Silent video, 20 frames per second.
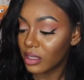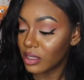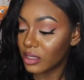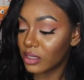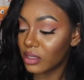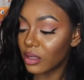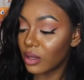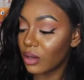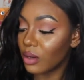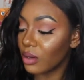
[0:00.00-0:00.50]

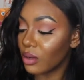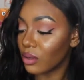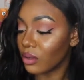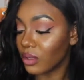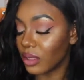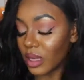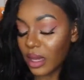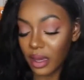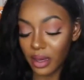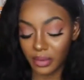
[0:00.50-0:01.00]
So
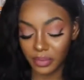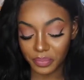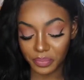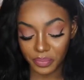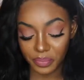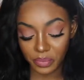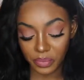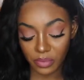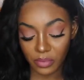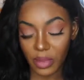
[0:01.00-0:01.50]
yeah,
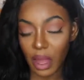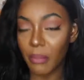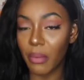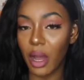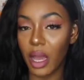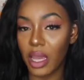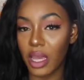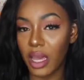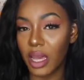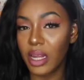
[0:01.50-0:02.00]

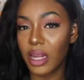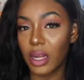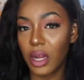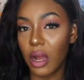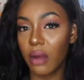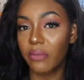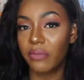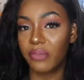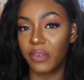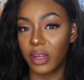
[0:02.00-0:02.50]
but it ended
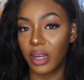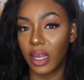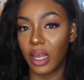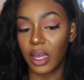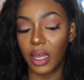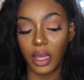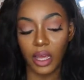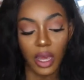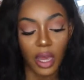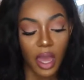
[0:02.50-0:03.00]
up
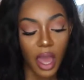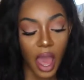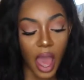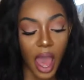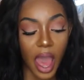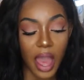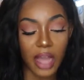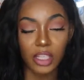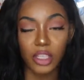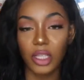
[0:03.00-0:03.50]
fitting.
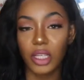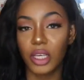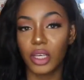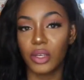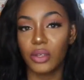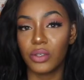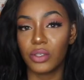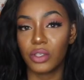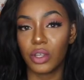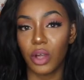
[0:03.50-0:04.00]
I actually
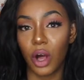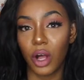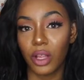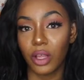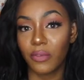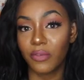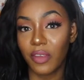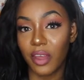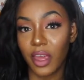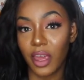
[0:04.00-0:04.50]
used
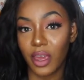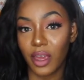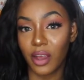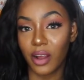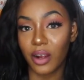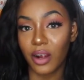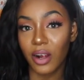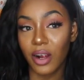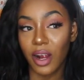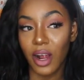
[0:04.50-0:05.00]
all of the
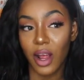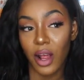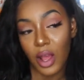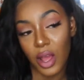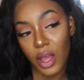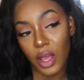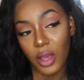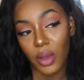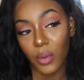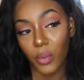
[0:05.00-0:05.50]
hair,
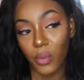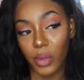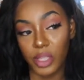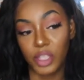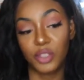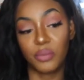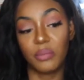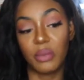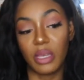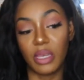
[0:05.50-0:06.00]

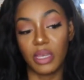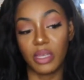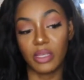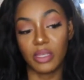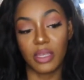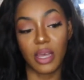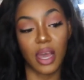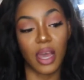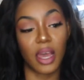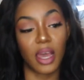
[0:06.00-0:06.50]
which
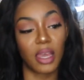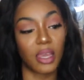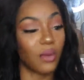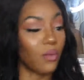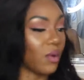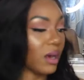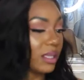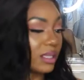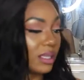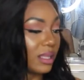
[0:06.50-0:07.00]
means that
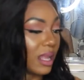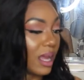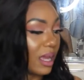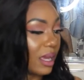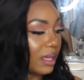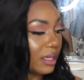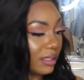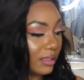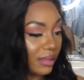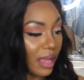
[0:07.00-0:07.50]
it wasn't
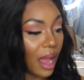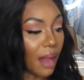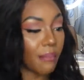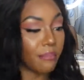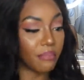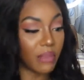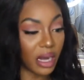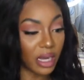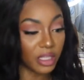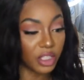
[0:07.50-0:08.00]
like that
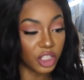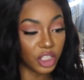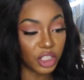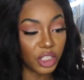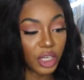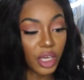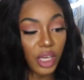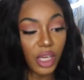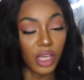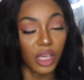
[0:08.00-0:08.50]

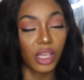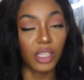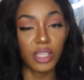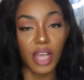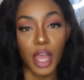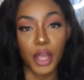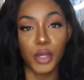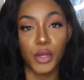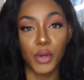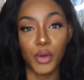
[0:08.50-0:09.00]
much, because
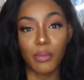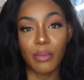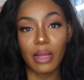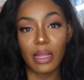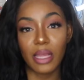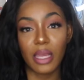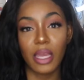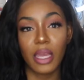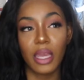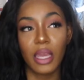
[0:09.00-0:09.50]
I
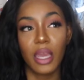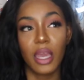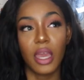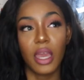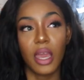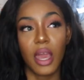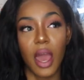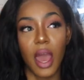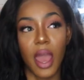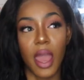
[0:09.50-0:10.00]
normally
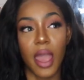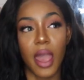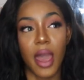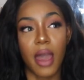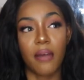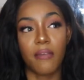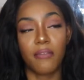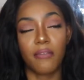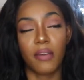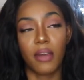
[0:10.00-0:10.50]

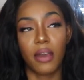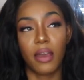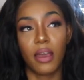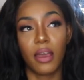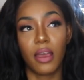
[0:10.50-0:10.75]
have